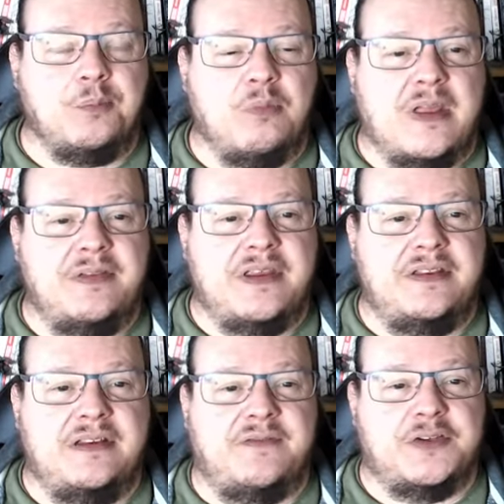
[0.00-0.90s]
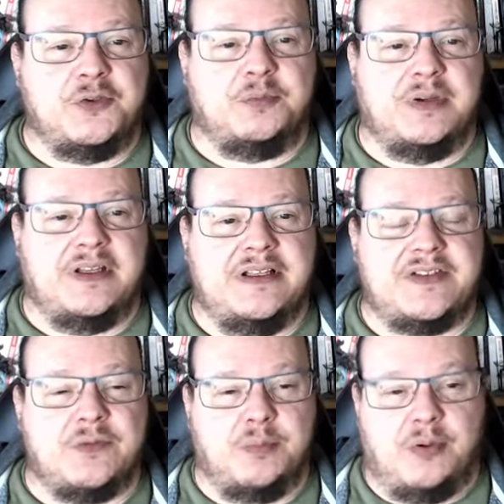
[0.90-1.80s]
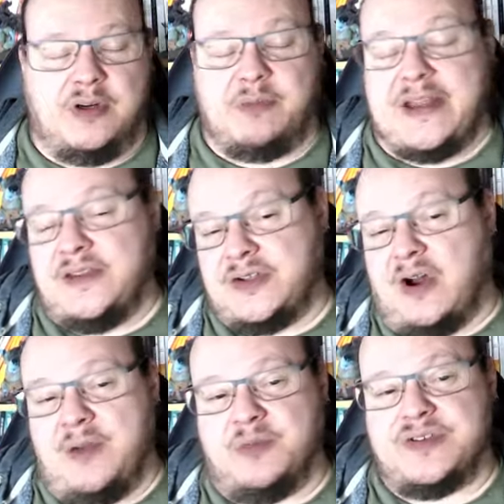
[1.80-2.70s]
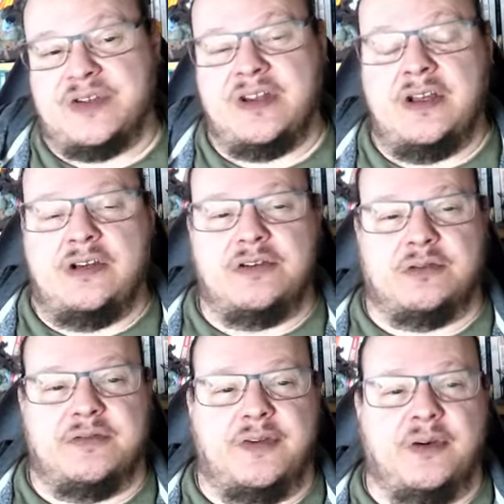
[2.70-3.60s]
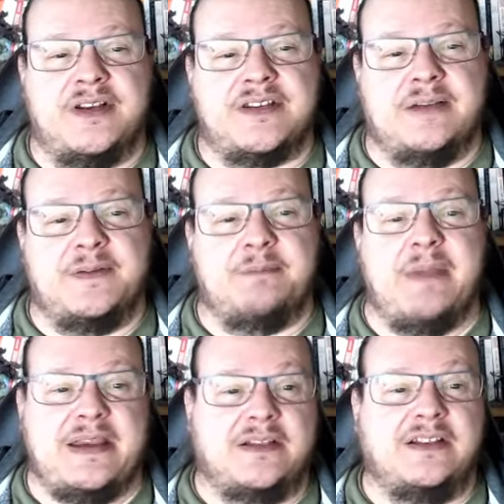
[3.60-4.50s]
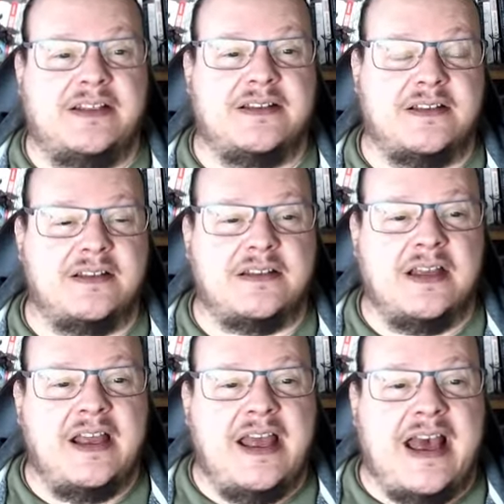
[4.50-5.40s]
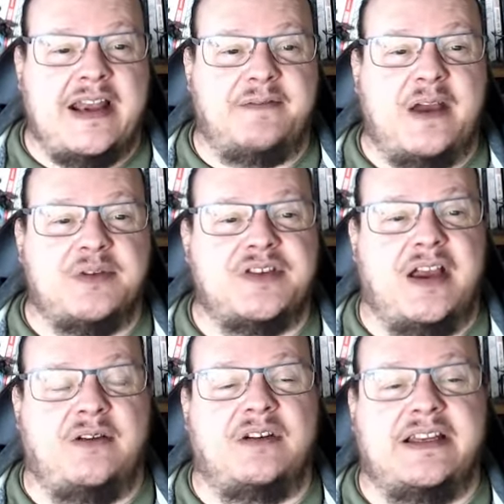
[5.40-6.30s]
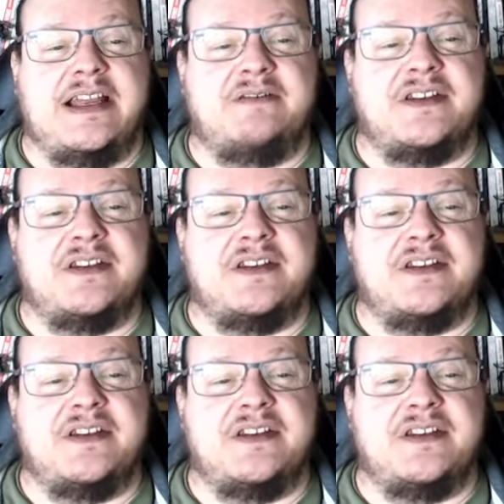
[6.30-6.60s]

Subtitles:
The official police report at the time was that George Floyd had suffered a medical incident, and if that was the only evidence